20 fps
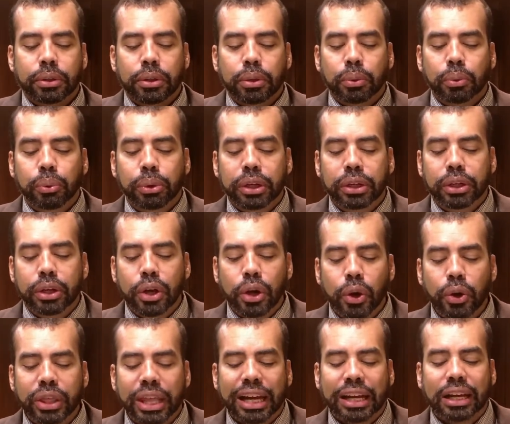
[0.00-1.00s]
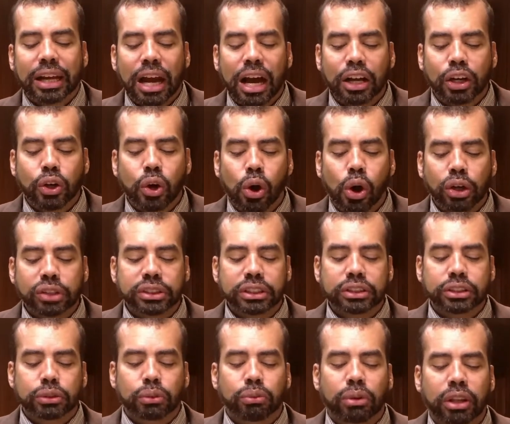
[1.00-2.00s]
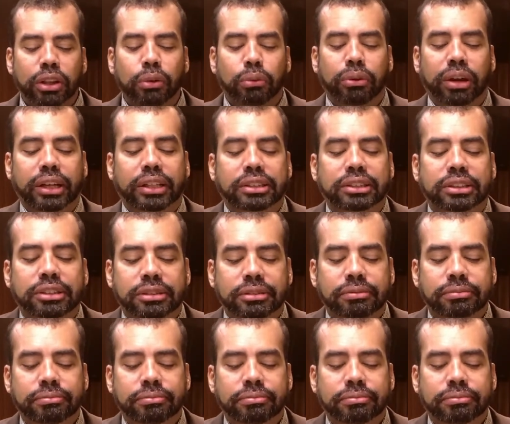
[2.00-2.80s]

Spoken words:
We know that God calls us to run the race.